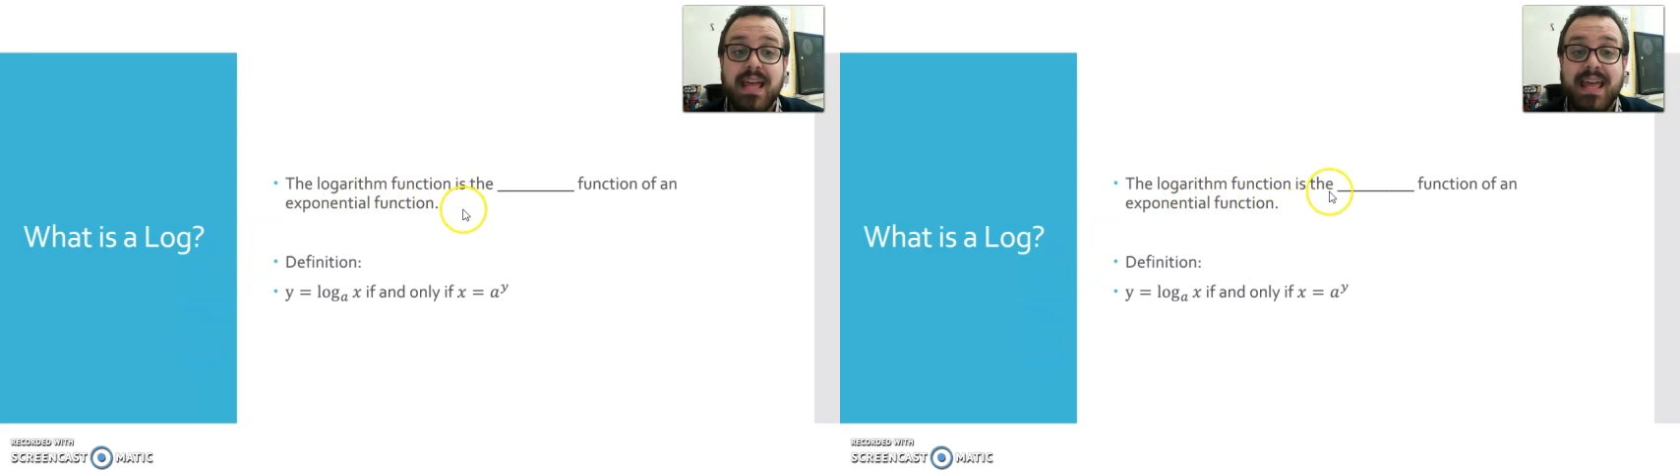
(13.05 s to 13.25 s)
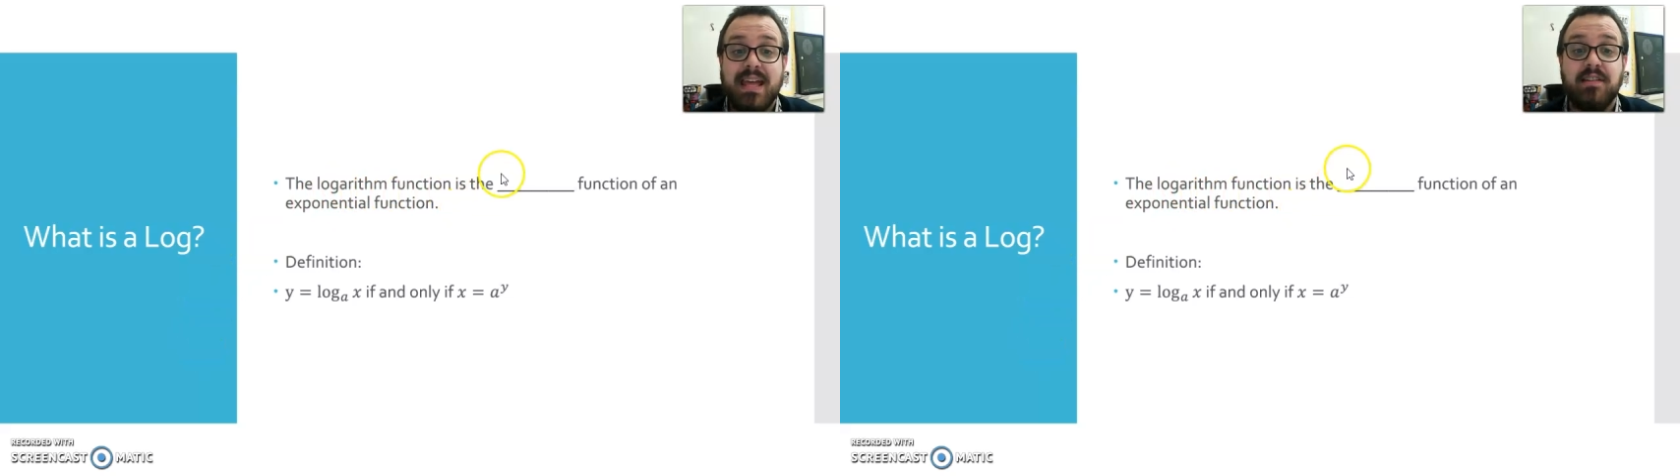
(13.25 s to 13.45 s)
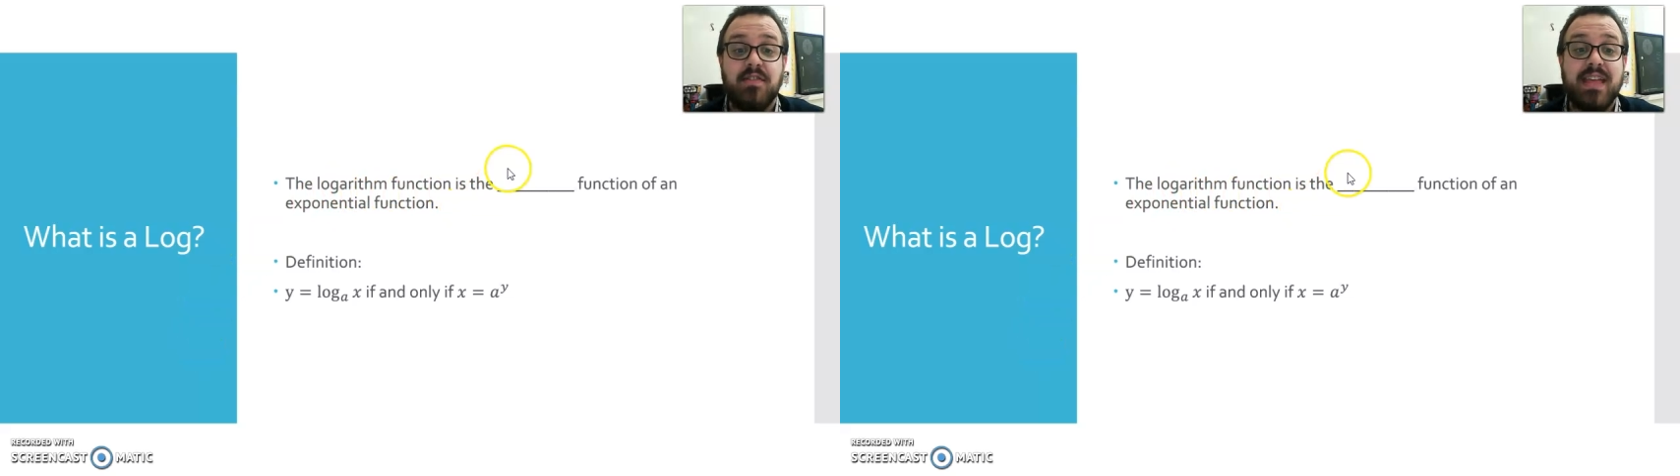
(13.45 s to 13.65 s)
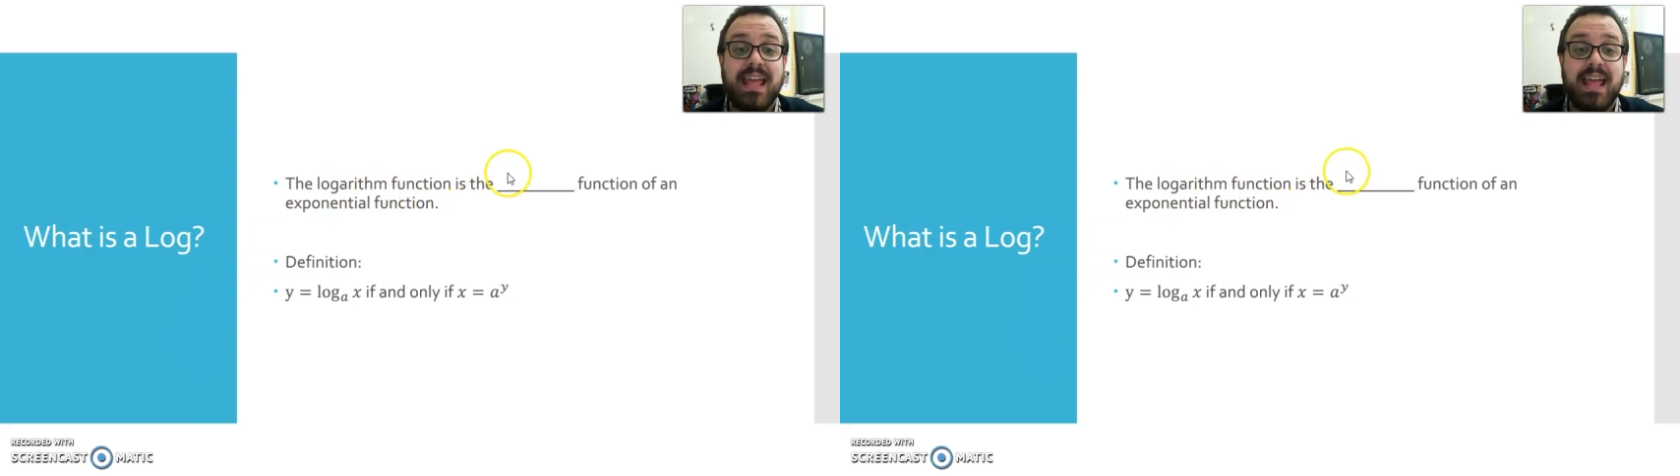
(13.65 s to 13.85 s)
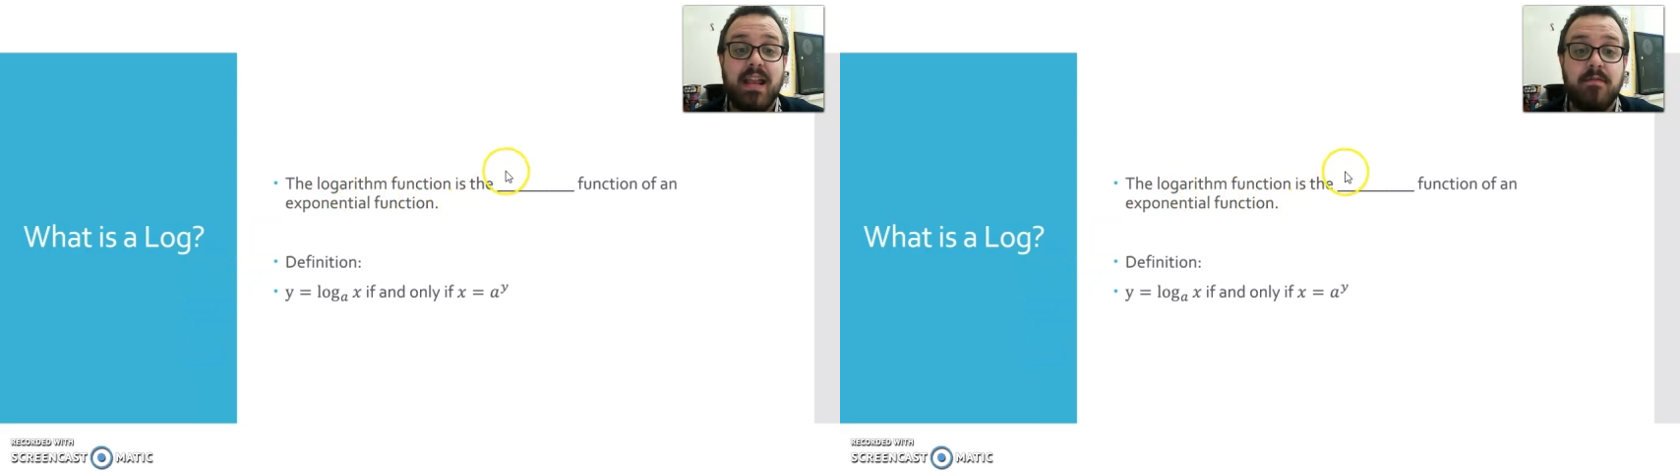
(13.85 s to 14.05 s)
is the
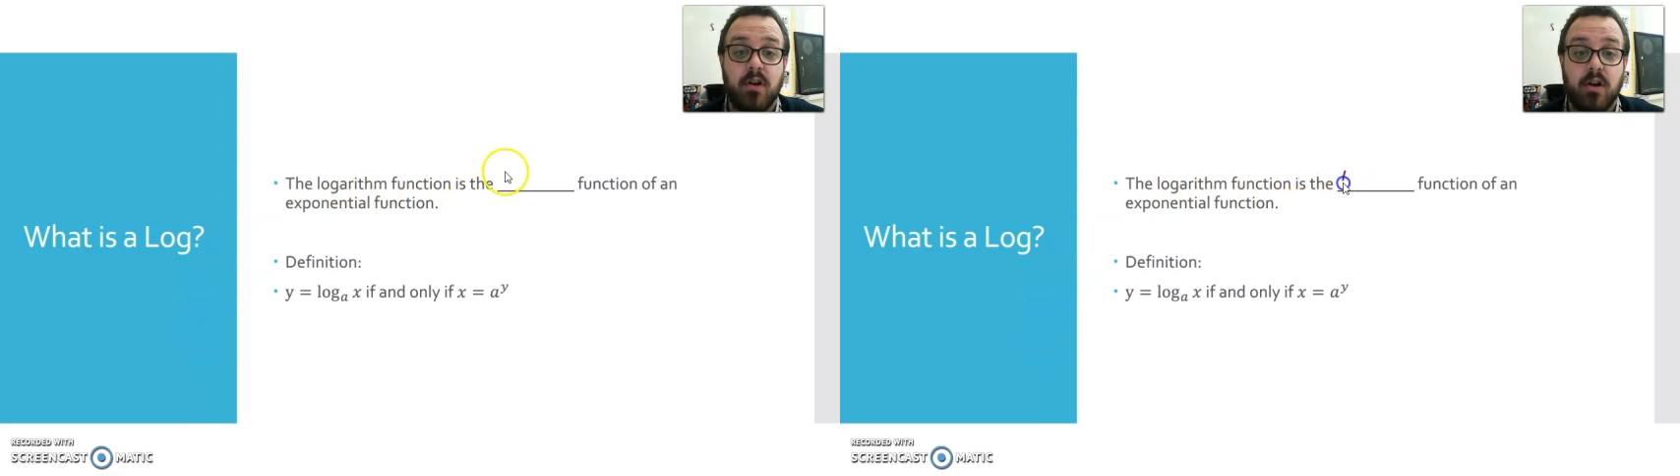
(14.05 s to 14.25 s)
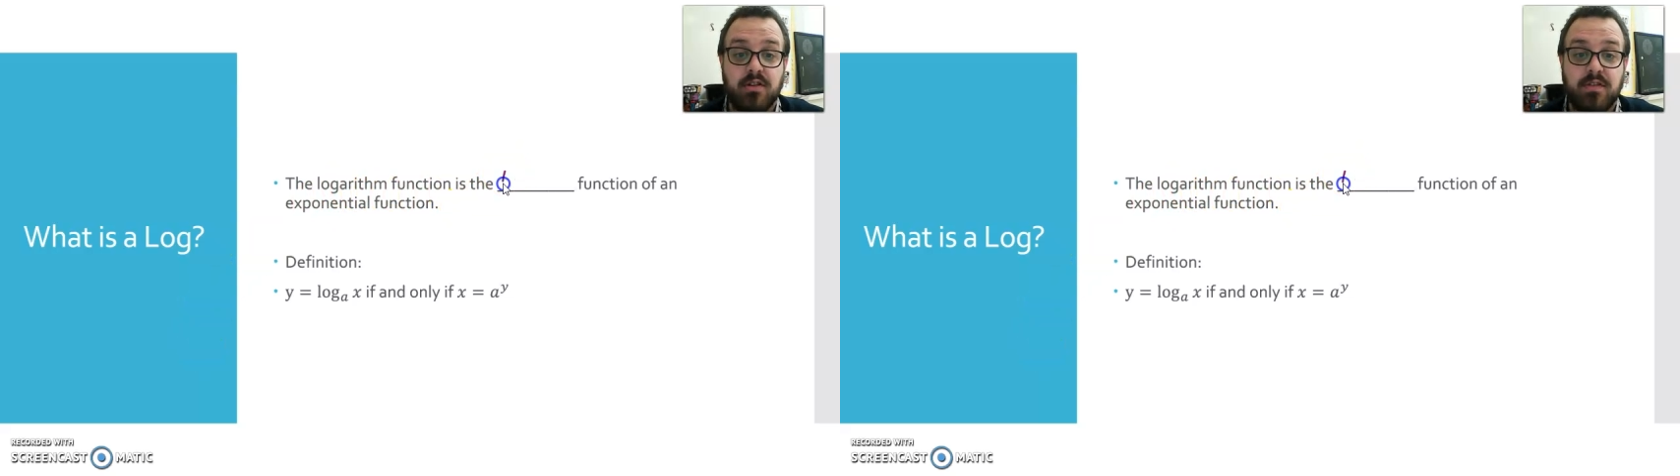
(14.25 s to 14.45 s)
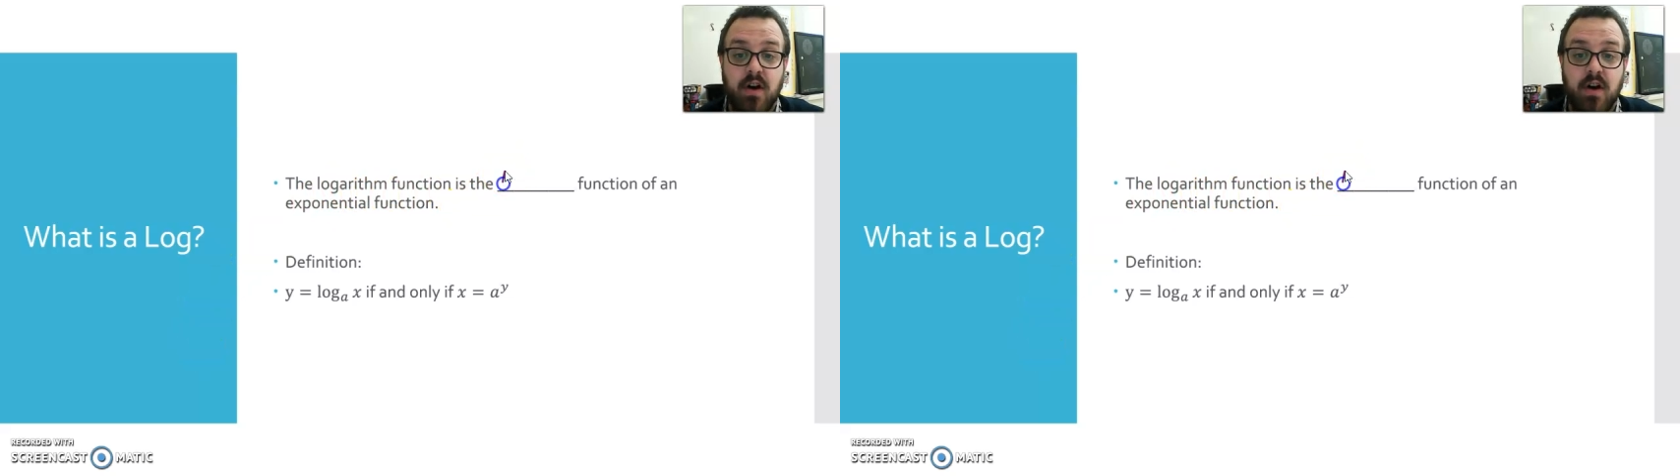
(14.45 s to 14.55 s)
inverse